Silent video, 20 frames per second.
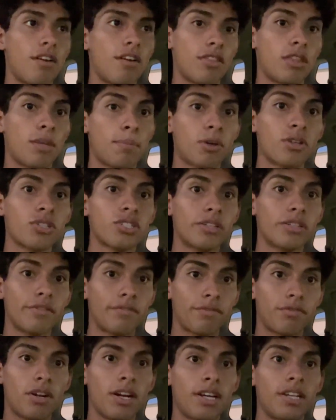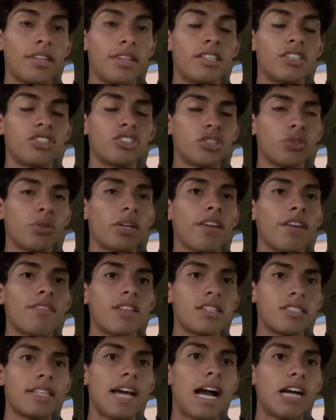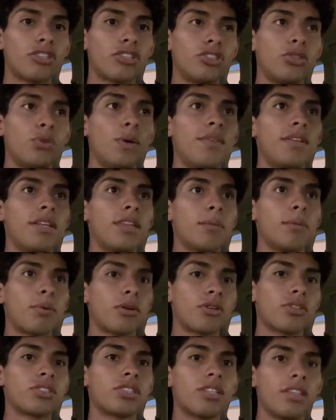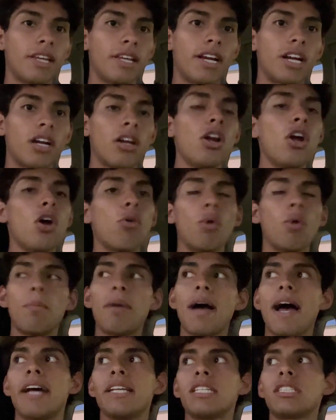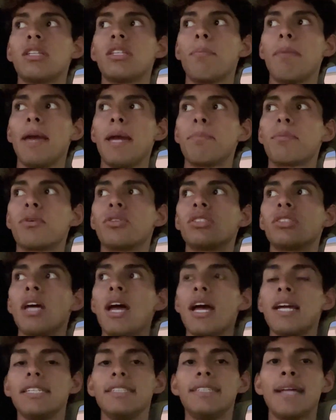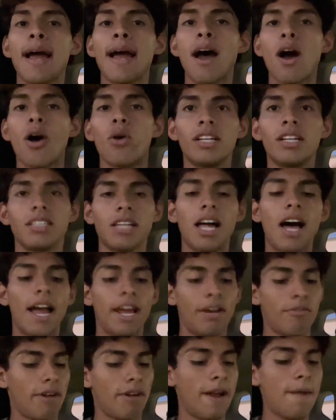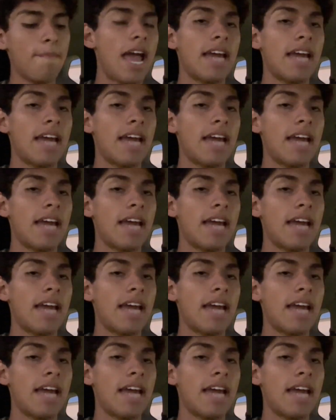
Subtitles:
the person in front she'll give the stack to, and then the person there will pass the papers down the line, right?